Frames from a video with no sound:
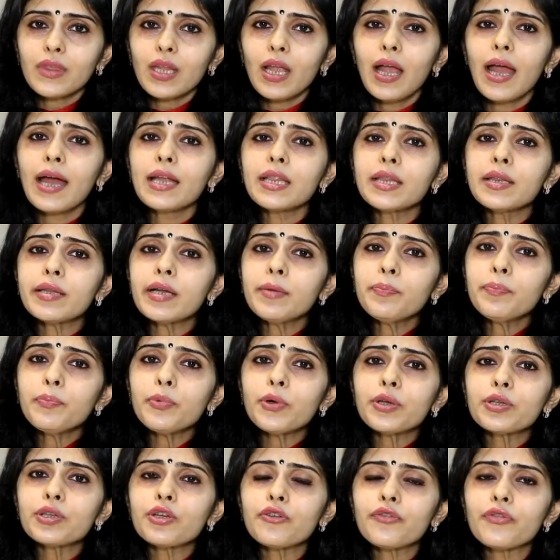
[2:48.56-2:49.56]
At some
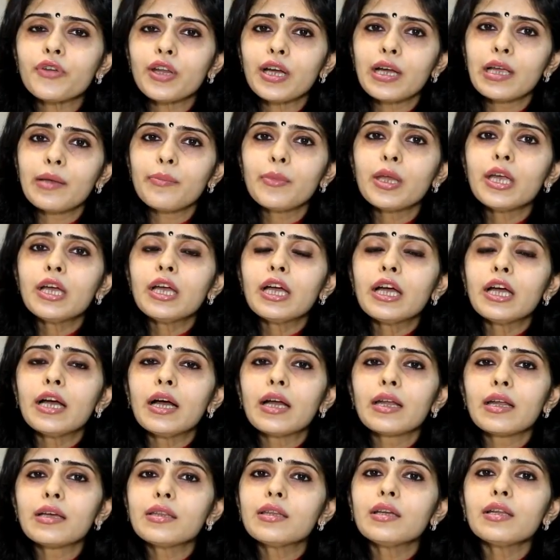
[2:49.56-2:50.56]
point of time,
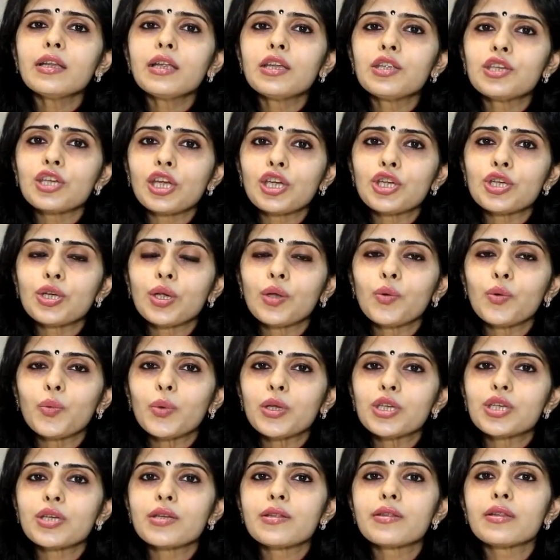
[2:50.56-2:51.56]
another injection,
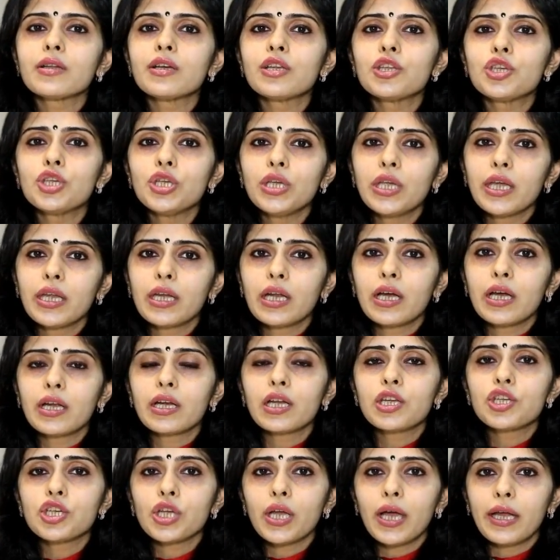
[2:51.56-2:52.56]
which is a
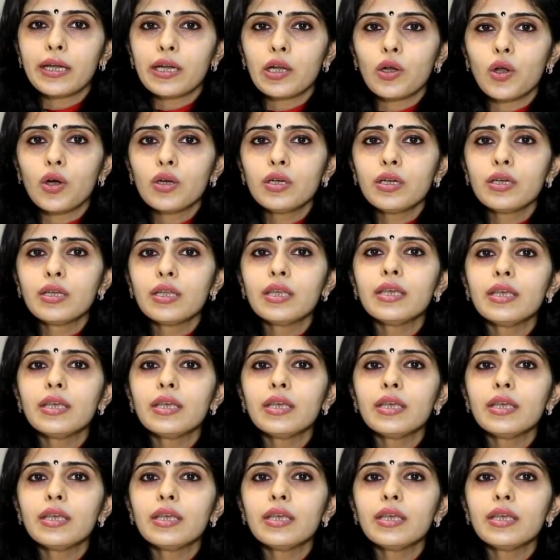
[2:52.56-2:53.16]
GnRH analog,